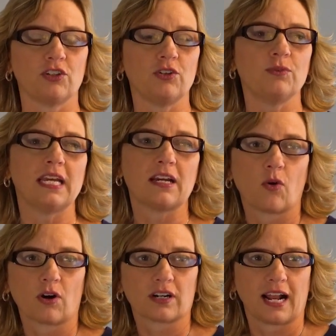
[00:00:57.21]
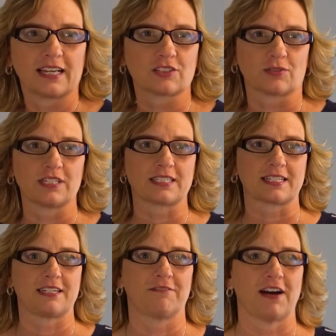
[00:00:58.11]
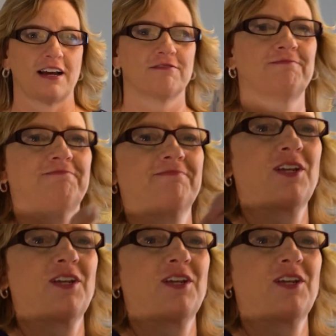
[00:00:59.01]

unique Organize 365